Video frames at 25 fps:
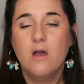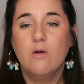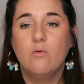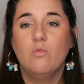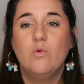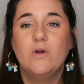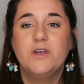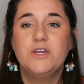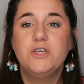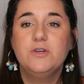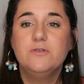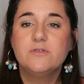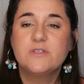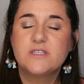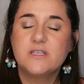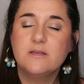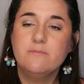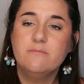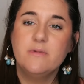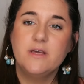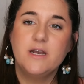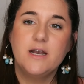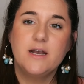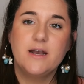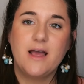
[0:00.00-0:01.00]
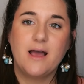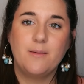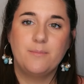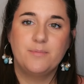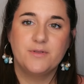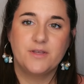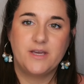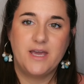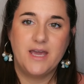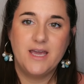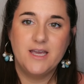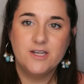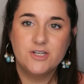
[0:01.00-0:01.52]
When you submit an
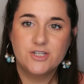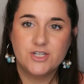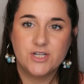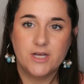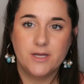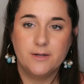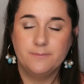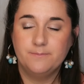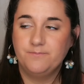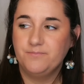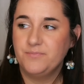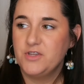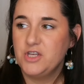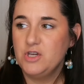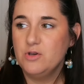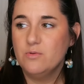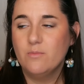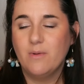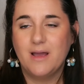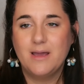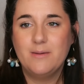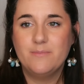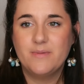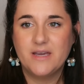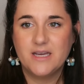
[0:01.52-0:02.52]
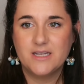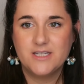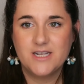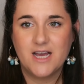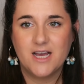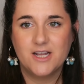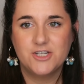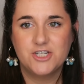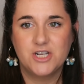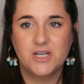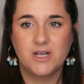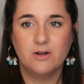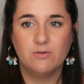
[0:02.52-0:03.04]
application, you might be
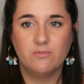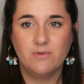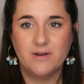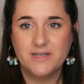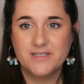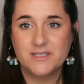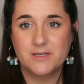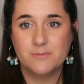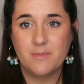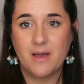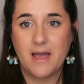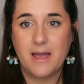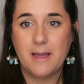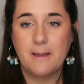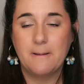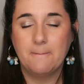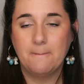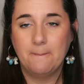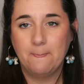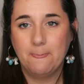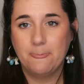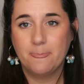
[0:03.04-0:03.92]
attaching a resume,